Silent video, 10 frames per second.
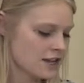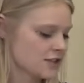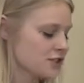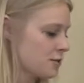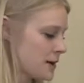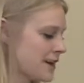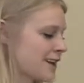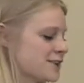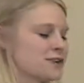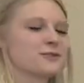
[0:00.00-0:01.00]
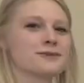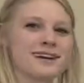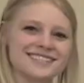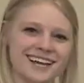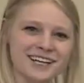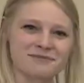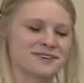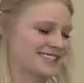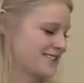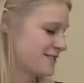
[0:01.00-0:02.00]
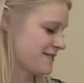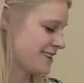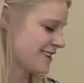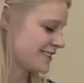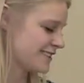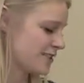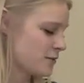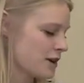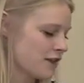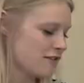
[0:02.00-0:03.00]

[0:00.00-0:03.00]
So what did I learn from my second piece of evidence? Well, I